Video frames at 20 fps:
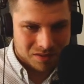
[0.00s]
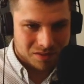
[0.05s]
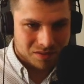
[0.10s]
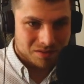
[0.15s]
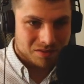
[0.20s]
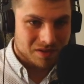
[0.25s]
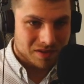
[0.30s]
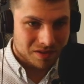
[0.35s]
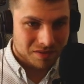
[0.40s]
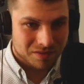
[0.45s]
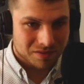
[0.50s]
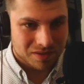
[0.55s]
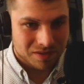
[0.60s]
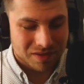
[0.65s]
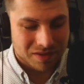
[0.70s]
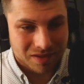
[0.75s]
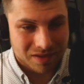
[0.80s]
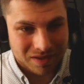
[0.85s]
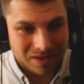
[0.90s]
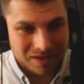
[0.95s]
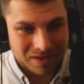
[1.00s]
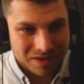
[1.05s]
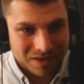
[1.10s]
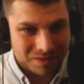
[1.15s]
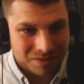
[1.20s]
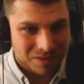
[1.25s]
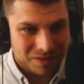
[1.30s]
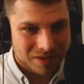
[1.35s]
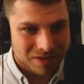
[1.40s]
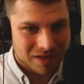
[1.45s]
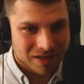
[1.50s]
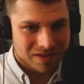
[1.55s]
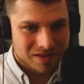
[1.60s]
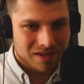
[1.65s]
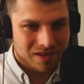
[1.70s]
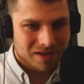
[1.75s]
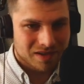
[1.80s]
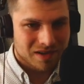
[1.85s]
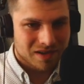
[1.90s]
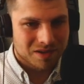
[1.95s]
this was easy,
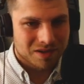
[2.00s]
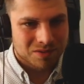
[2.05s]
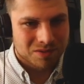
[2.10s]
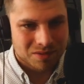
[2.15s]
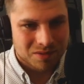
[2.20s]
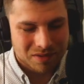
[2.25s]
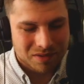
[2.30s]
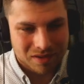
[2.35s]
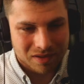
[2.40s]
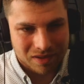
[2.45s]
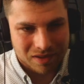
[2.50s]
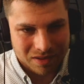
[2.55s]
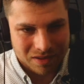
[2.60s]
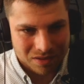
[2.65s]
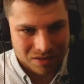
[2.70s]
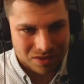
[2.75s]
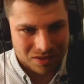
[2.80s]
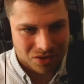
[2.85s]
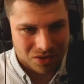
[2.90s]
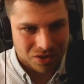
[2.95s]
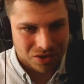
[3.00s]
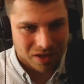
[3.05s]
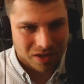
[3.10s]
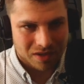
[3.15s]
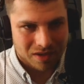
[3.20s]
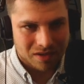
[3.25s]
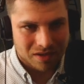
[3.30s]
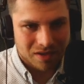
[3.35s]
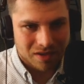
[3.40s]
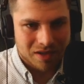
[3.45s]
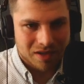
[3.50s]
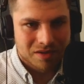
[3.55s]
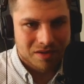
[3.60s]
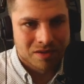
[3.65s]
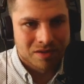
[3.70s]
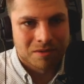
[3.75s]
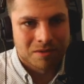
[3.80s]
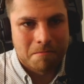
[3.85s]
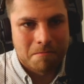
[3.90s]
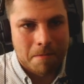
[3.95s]
and now let's check
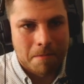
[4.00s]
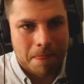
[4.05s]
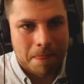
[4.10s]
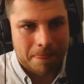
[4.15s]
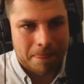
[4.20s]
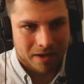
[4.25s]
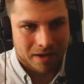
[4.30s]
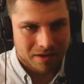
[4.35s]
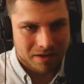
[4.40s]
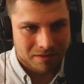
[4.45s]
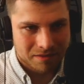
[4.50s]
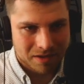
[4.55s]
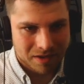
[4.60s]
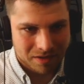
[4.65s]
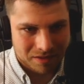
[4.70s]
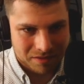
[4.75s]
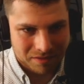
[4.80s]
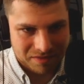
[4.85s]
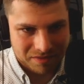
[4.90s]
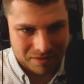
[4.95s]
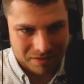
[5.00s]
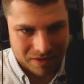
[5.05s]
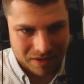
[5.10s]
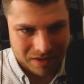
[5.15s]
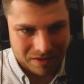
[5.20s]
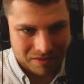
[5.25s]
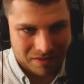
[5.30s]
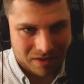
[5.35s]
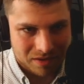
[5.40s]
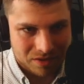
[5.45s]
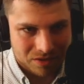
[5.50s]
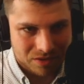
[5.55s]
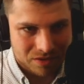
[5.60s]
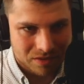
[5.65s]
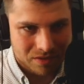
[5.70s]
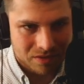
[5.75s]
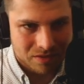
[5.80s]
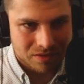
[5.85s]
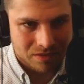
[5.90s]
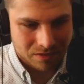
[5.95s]
this. I have here 3
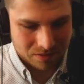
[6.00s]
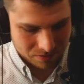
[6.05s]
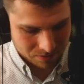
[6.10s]
functions.